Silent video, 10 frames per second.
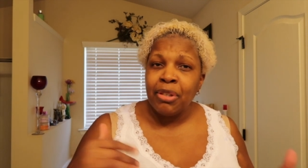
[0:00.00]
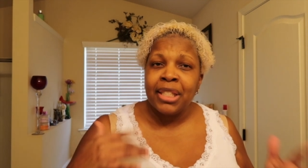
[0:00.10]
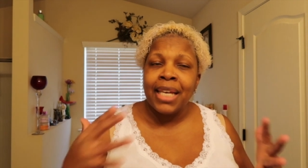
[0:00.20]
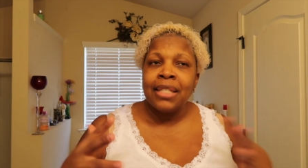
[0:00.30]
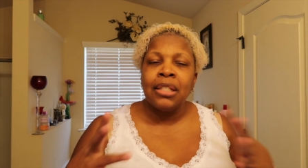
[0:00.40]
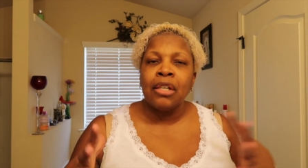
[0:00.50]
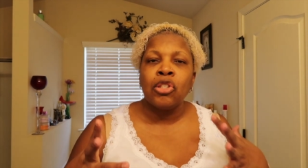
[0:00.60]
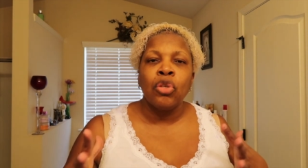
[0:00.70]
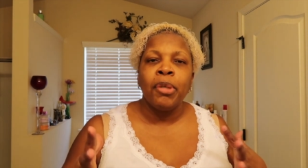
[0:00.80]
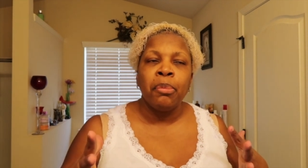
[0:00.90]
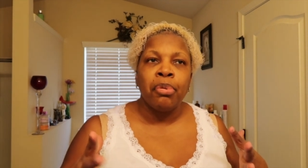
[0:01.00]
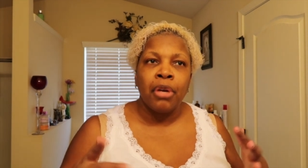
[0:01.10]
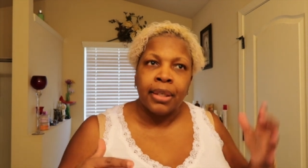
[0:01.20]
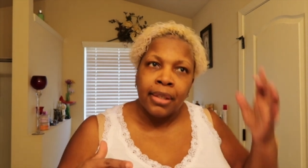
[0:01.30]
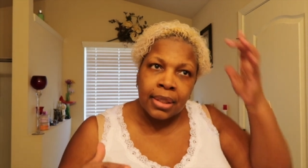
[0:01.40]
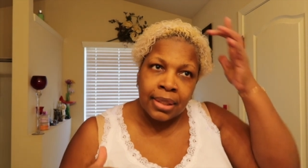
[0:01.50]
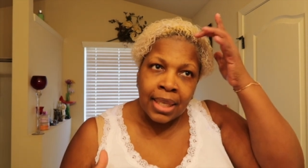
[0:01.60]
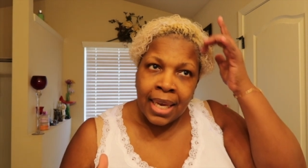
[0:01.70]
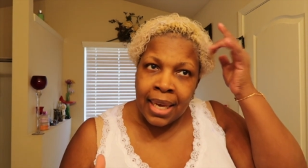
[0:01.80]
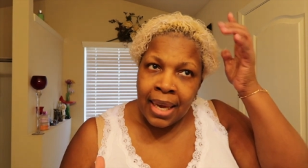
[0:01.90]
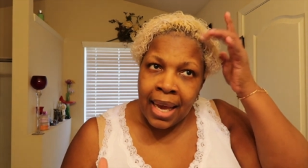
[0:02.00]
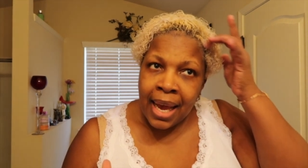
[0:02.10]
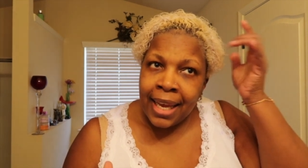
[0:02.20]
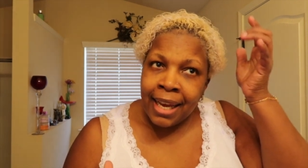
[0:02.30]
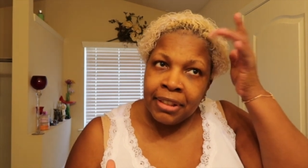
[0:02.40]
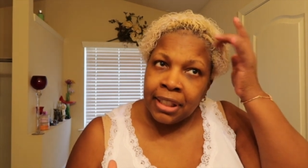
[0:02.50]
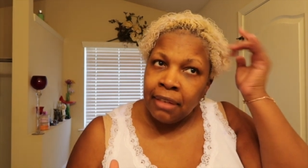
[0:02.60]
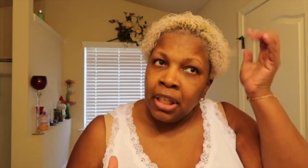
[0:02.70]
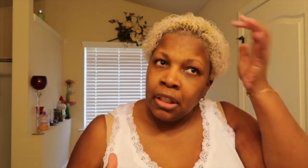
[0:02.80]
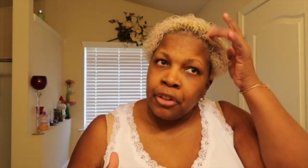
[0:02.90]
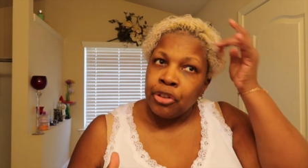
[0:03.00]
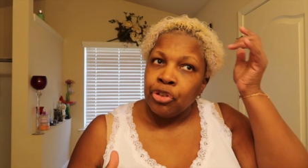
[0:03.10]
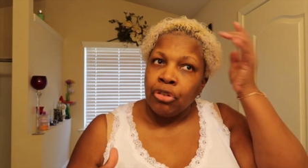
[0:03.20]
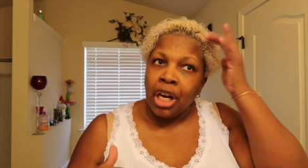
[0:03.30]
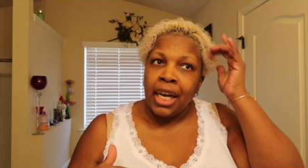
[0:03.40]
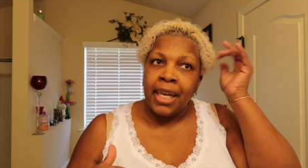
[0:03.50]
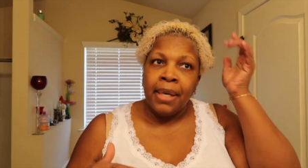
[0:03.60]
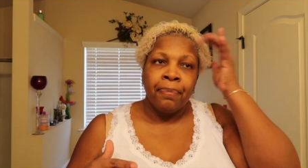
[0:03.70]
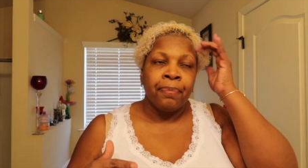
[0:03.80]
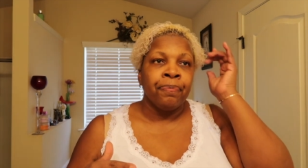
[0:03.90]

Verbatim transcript: I was testing out so many products. I have to give it another try.